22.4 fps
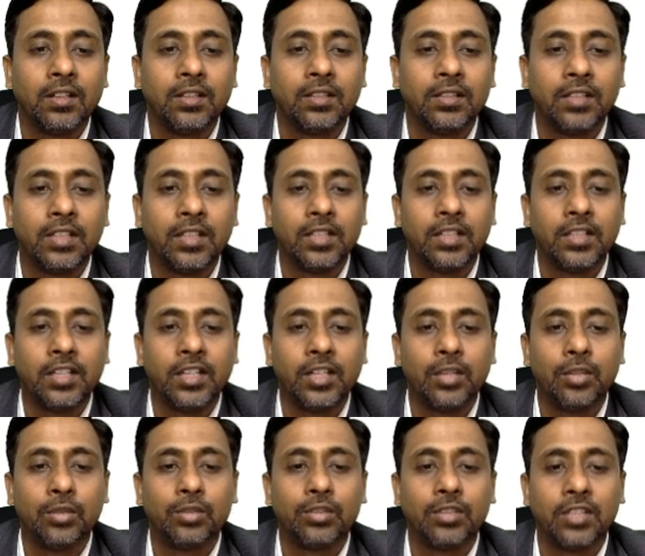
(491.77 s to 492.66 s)

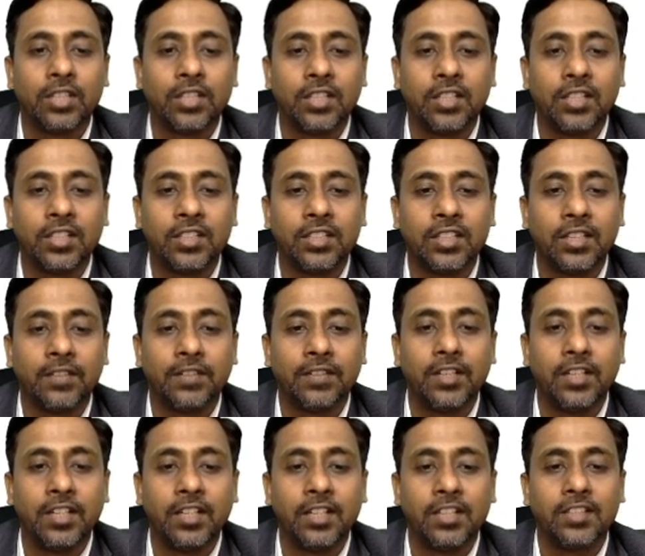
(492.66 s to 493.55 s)
30 to
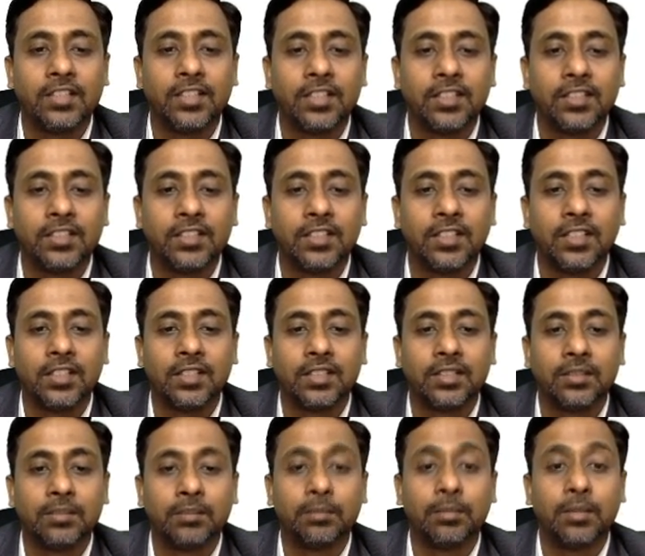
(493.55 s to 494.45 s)
37 degree
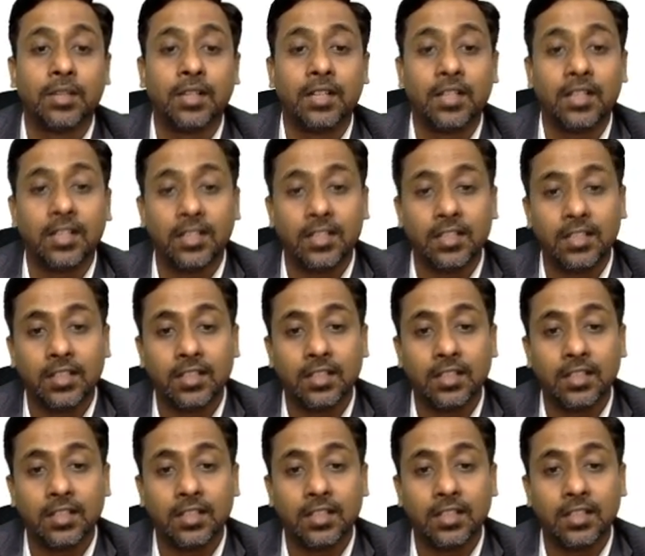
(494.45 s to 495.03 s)
Celsius but